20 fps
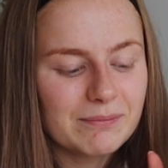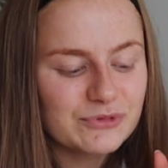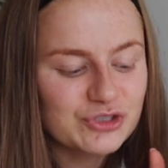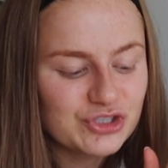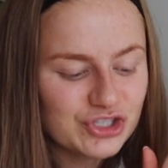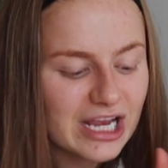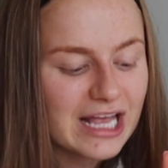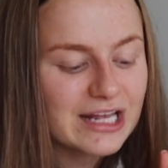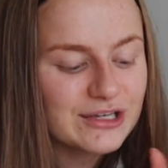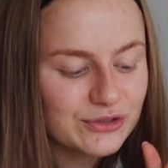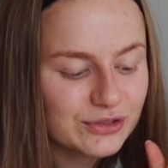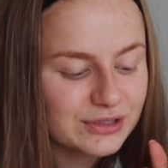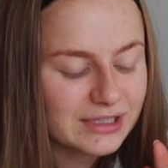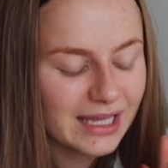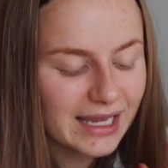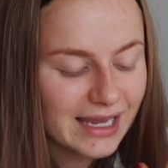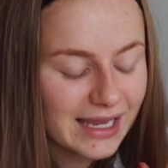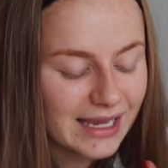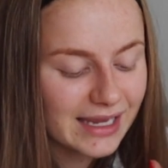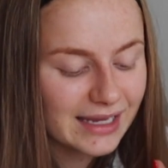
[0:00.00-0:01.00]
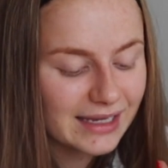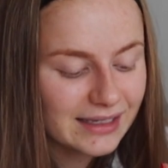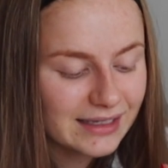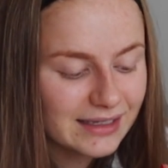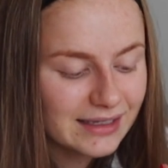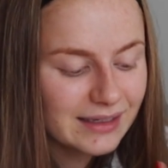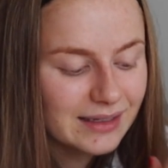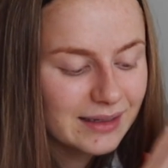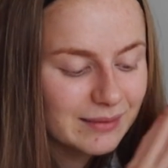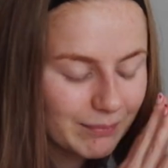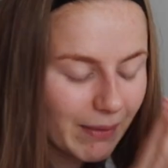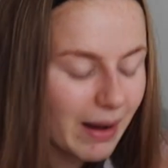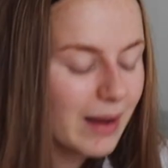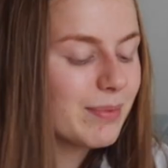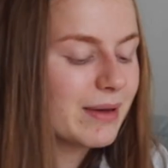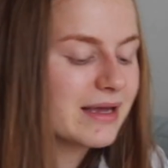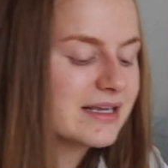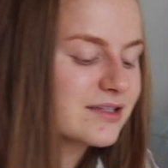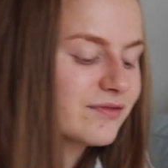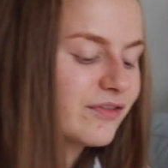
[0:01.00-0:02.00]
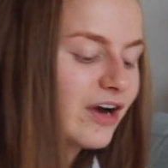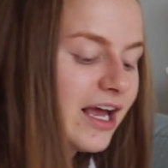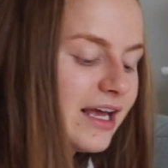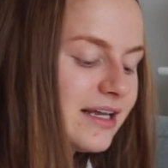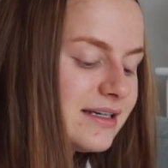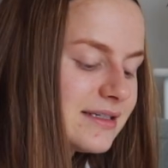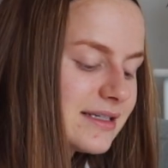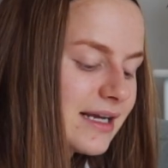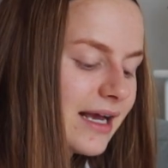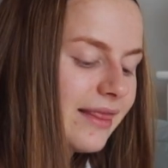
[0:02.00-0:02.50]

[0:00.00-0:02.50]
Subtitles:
genuinely my best friend.